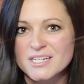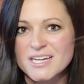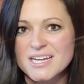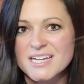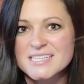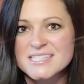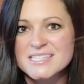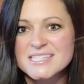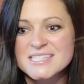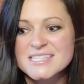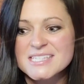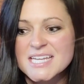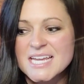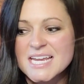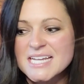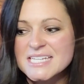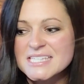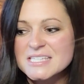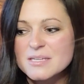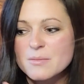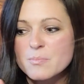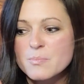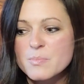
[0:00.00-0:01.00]

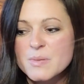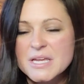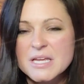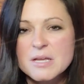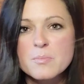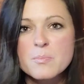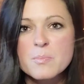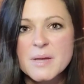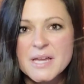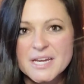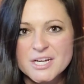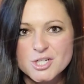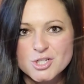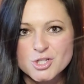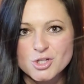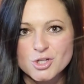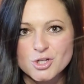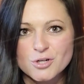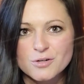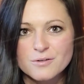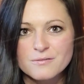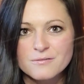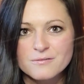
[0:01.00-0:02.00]
It's a big picture